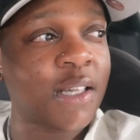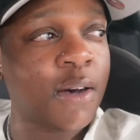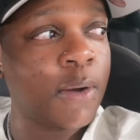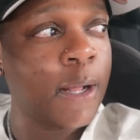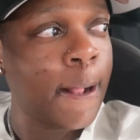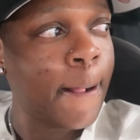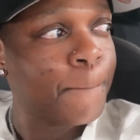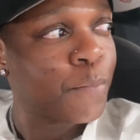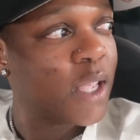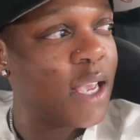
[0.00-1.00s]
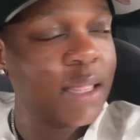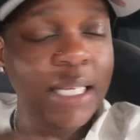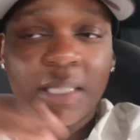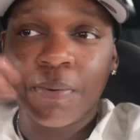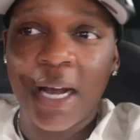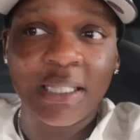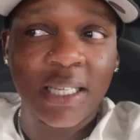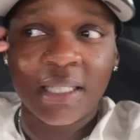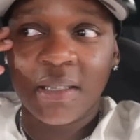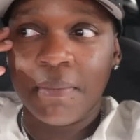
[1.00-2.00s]
So in this
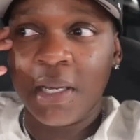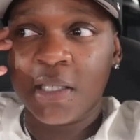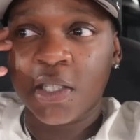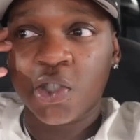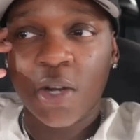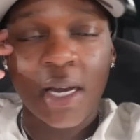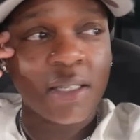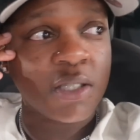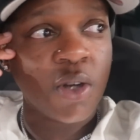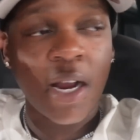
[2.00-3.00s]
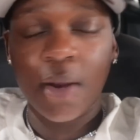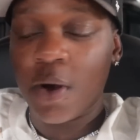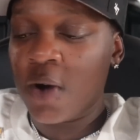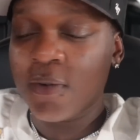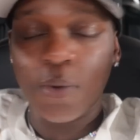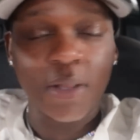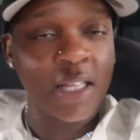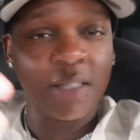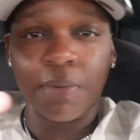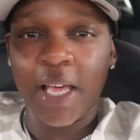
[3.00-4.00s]
process of me just trying to start over with
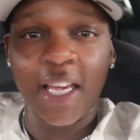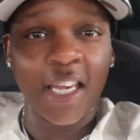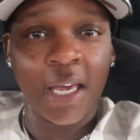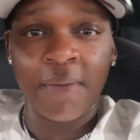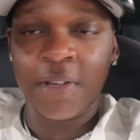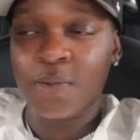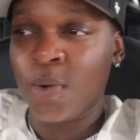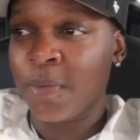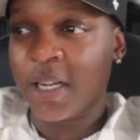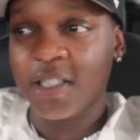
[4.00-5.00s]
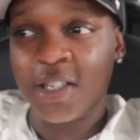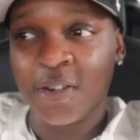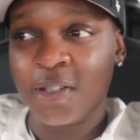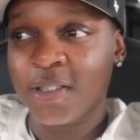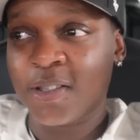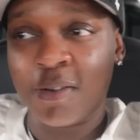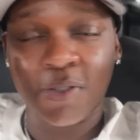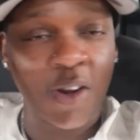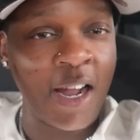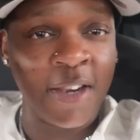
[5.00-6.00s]
this blank canvas with my channel and stuff,
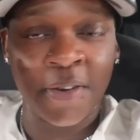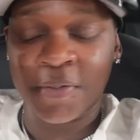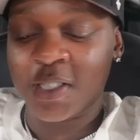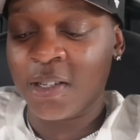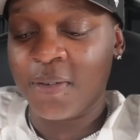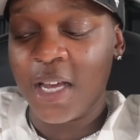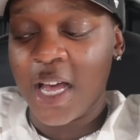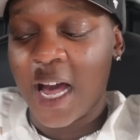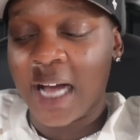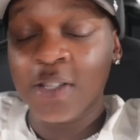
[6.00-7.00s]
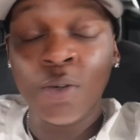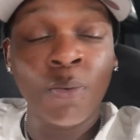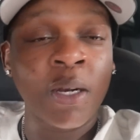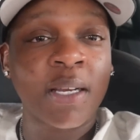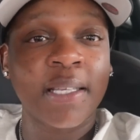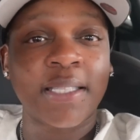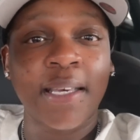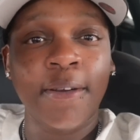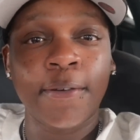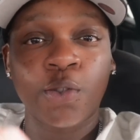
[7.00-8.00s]
trying different stuff, I do want to
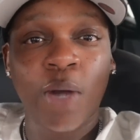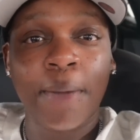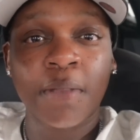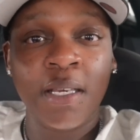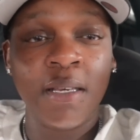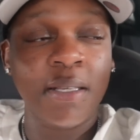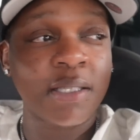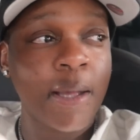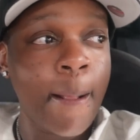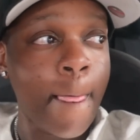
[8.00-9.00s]
continue to drop these,